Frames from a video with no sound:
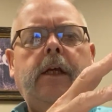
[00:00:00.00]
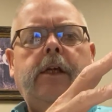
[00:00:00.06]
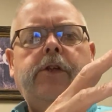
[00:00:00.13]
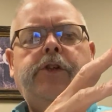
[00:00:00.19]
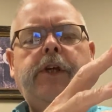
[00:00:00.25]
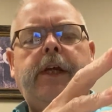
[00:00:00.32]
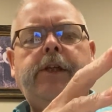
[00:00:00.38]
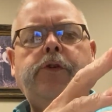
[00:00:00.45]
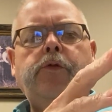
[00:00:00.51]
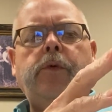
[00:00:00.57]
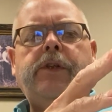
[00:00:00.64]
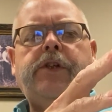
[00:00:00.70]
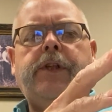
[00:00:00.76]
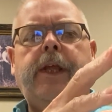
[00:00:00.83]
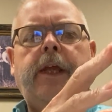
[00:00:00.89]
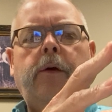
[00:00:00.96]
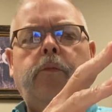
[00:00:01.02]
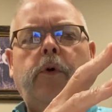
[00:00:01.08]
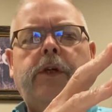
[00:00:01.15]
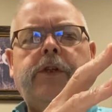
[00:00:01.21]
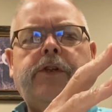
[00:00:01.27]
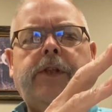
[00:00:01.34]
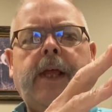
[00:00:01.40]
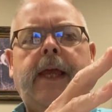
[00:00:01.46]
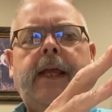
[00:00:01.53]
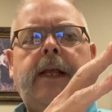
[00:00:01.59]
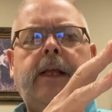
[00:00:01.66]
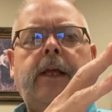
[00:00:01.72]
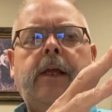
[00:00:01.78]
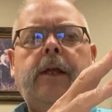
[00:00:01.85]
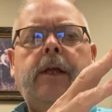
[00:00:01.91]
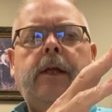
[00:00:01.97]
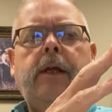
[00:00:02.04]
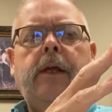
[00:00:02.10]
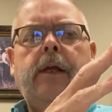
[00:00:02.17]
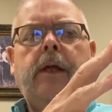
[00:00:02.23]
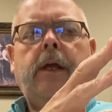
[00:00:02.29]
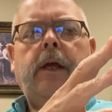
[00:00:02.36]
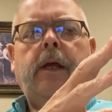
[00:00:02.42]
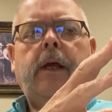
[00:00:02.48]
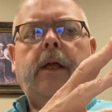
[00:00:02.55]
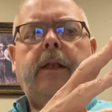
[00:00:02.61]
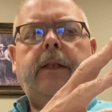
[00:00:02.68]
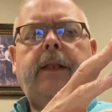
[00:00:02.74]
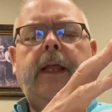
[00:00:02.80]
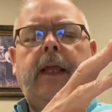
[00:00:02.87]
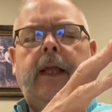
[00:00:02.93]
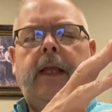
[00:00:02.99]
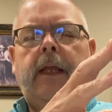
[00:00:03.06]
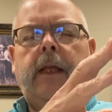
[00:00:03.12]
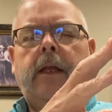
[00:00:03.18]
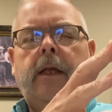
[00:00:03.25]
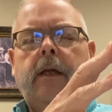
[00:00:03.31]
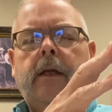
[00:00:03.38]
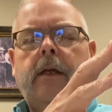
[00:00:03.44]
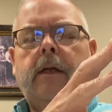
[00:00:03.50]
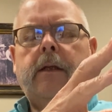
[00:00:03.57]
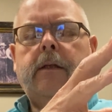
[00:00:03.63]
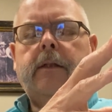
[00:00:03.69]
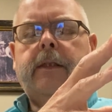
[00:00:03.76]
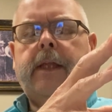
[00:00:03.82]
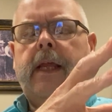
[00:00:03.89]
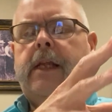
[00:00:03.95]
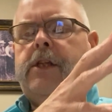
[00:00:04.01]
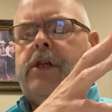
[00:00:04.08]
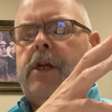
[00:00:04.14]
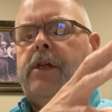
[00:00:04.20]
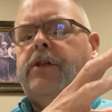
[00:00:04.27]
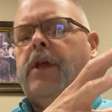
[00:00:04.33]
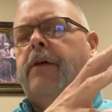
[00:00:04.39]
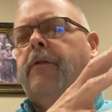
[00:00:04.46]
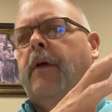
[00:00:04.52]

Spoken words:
Jesuits did was take the teachings of